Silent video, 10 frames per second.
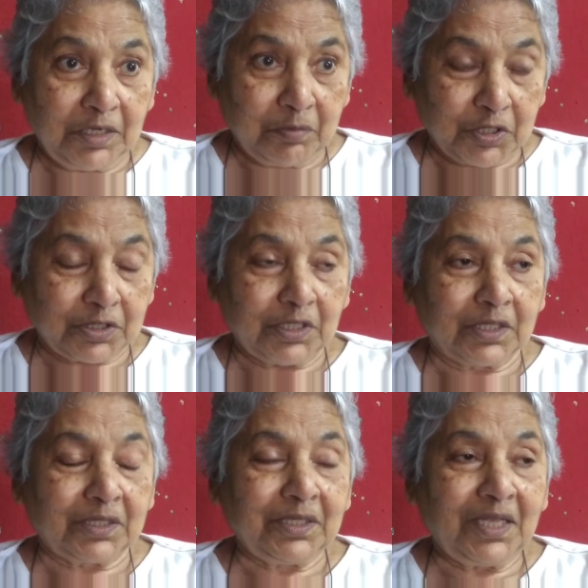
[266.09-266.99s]
in
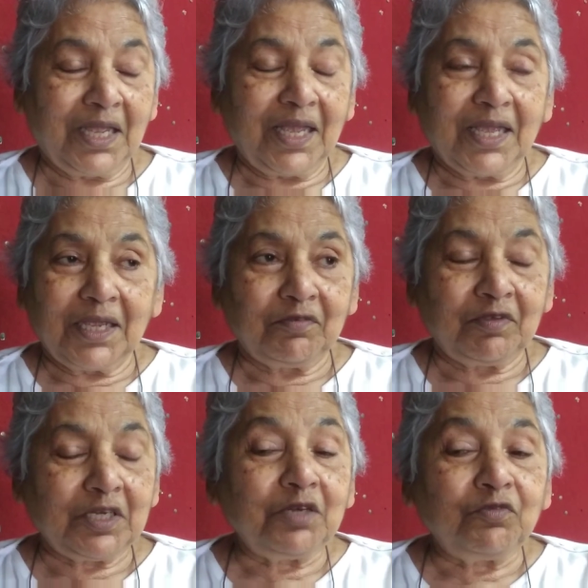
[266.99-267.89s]
Brazil,
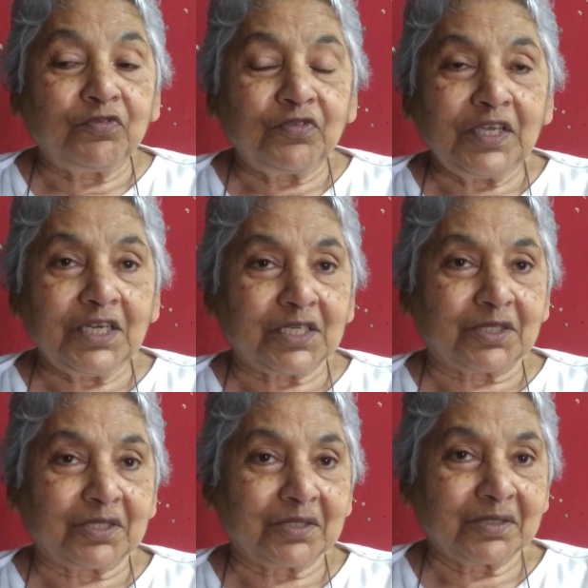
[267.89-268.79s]
we didn't feel it.